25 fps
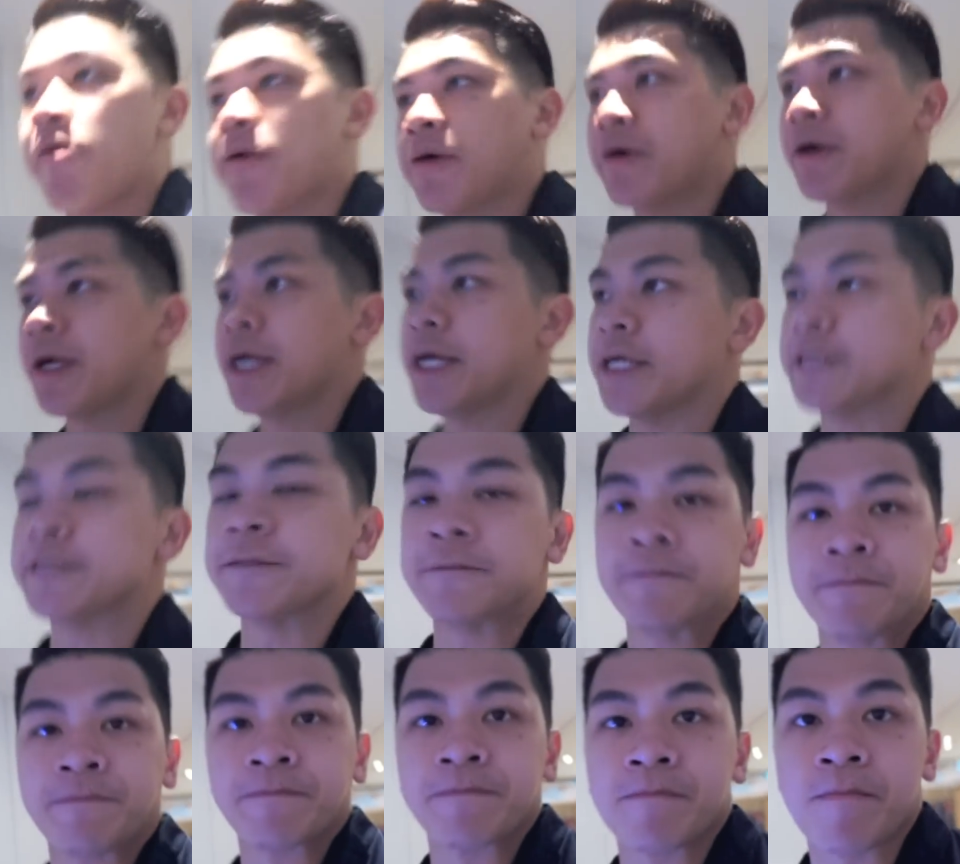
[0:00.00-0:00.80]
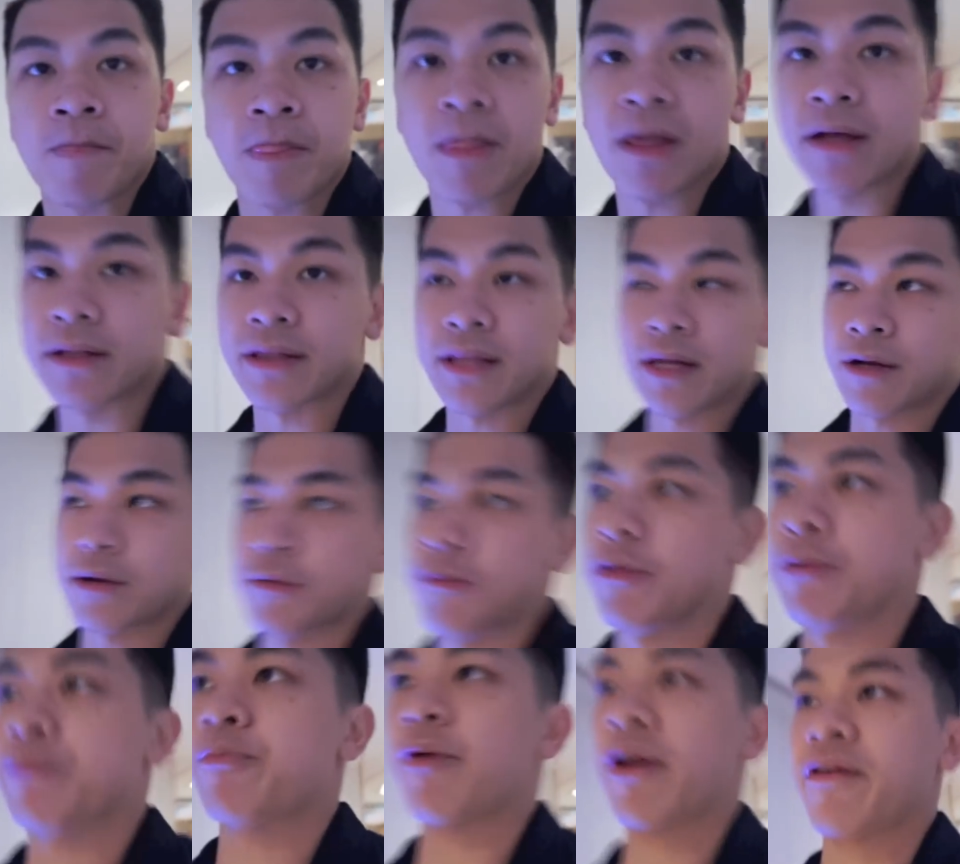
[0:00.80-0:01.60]
Alright,
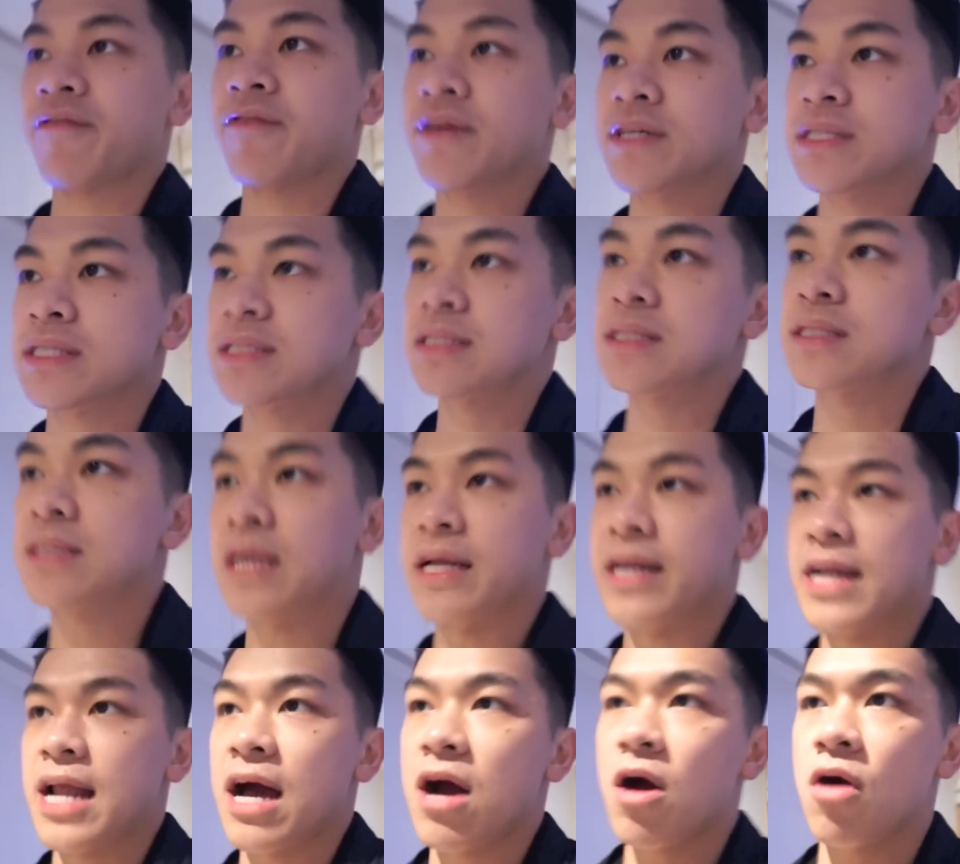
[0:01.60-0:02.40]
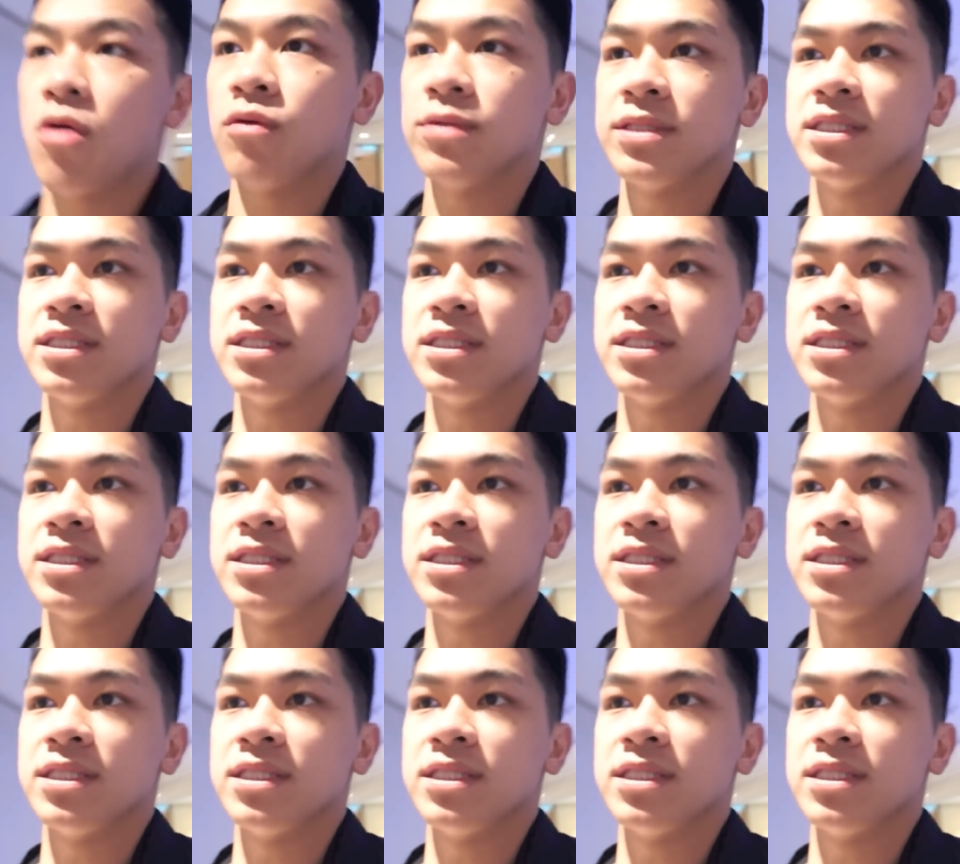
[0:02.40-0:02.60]
done breakfast and now